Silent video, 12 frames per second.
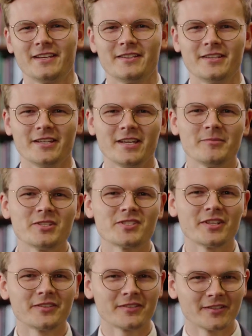The Heyman
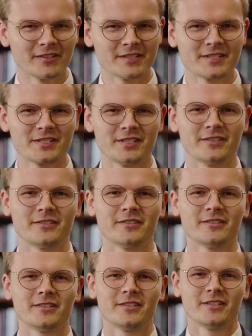Center is
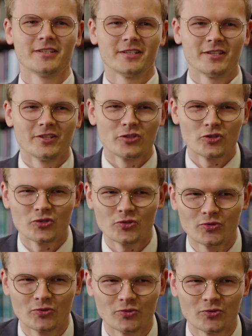here
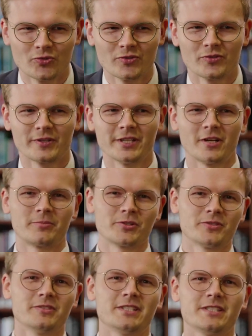to create
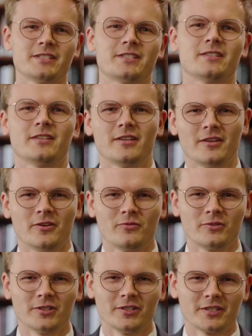opportunities.
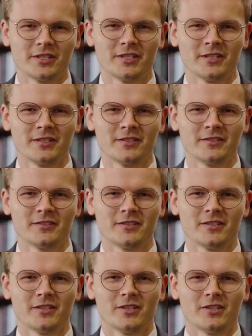We're looking
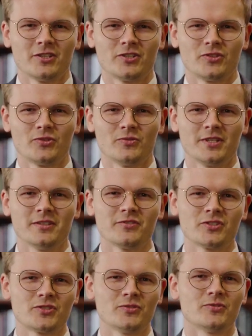to give
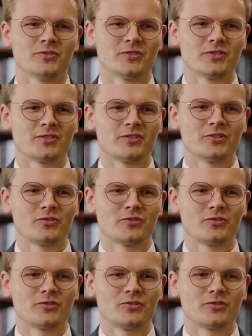students the